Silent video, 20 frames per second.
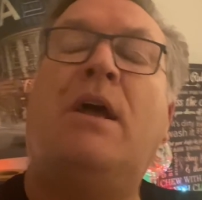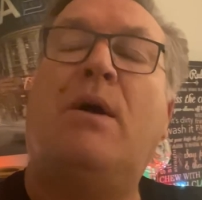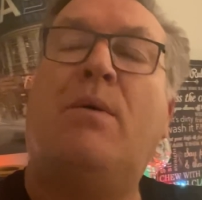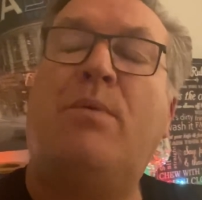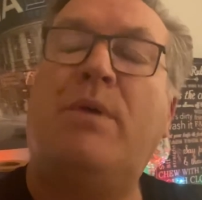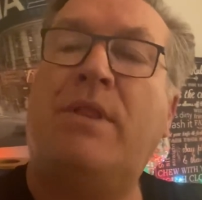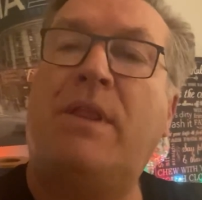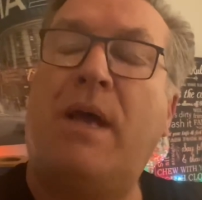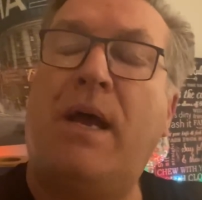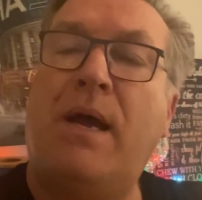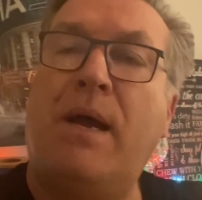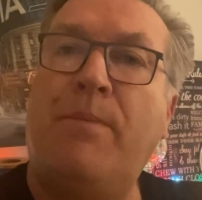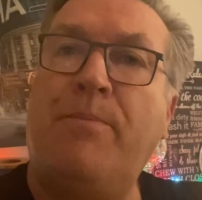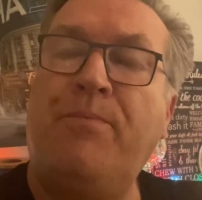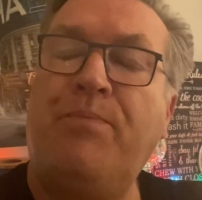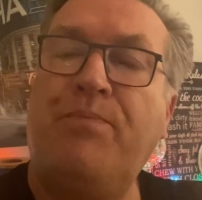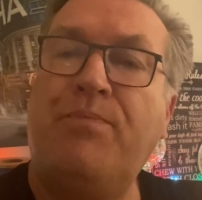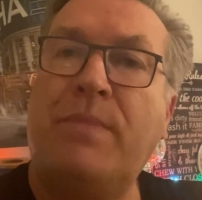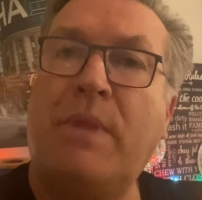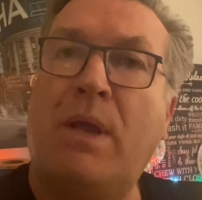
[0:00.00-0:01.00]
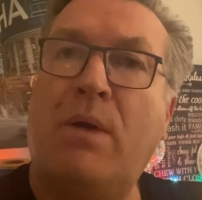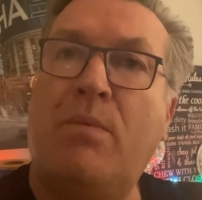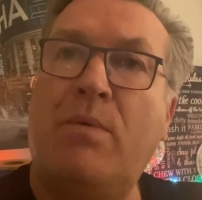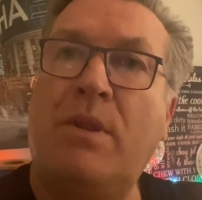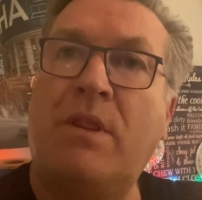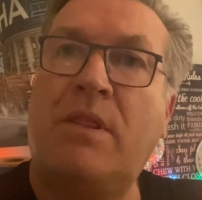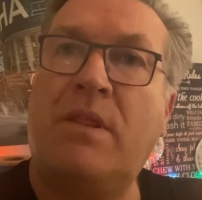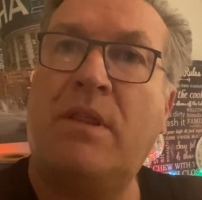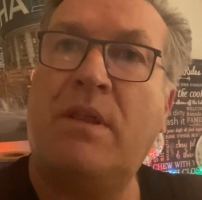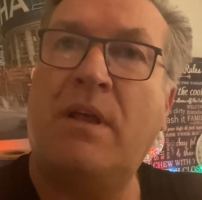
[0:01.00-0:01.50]
with
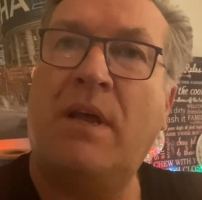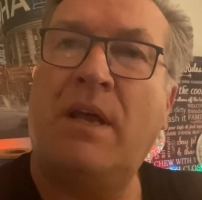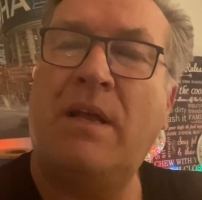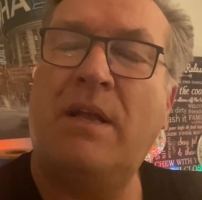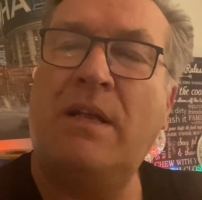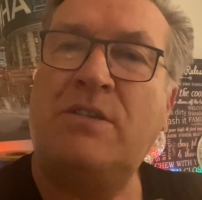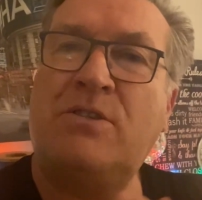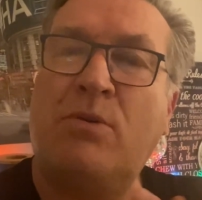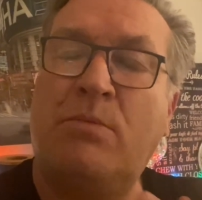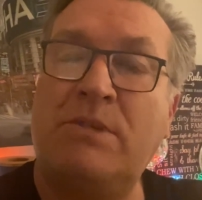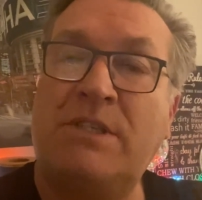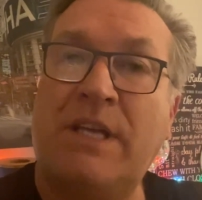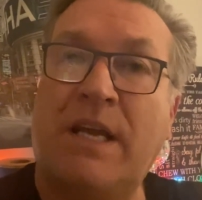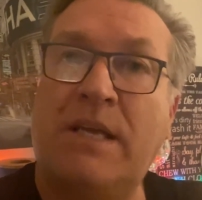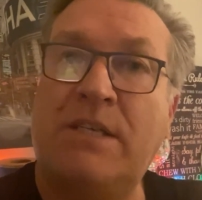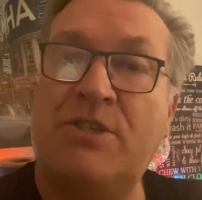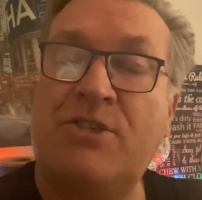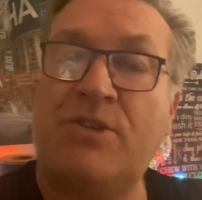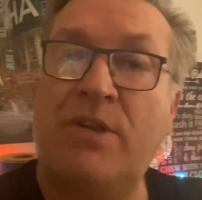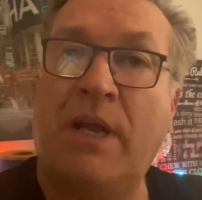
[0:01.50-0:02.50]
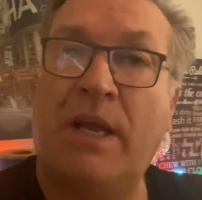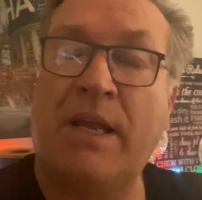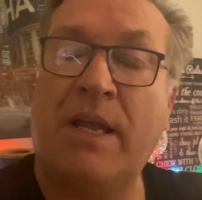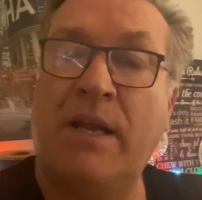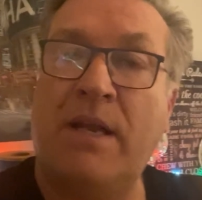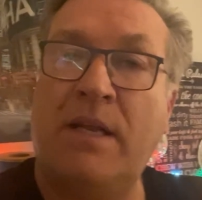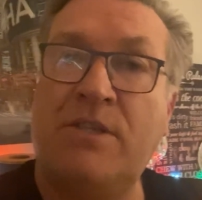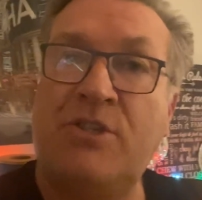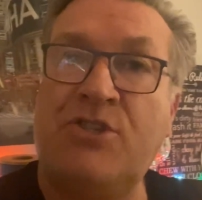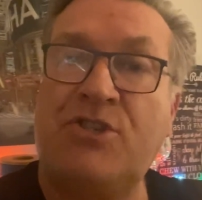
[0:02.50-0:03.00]
it's almost like a
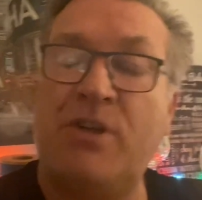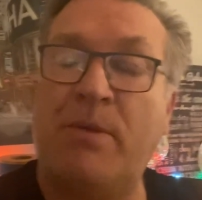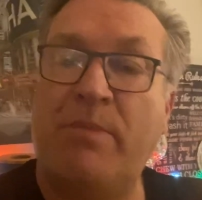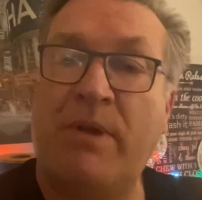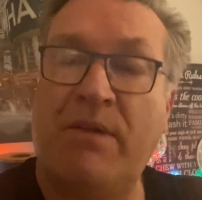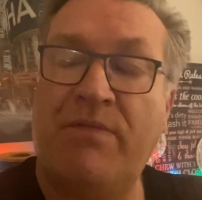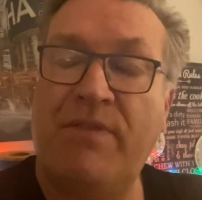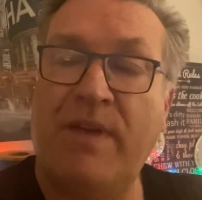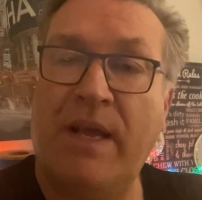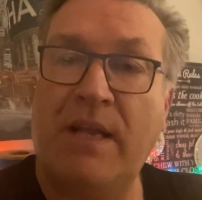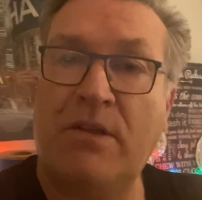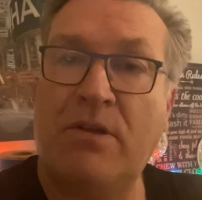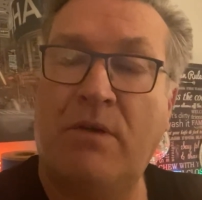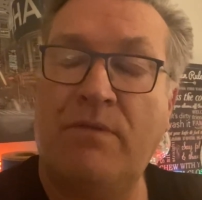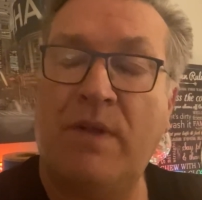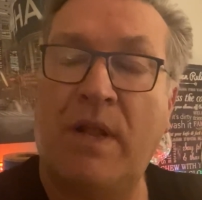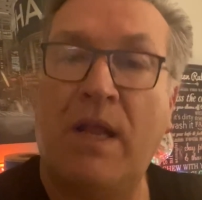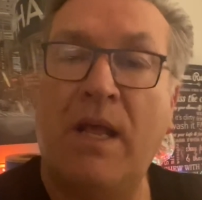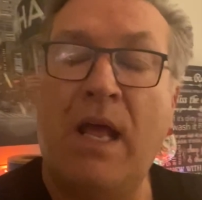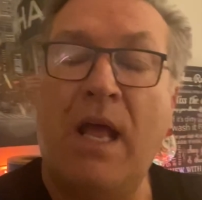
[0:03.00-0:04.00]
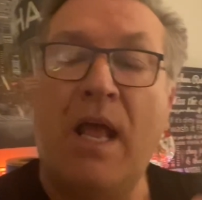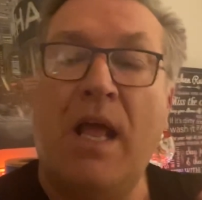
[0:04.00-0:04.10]
kind of shimmer effect of a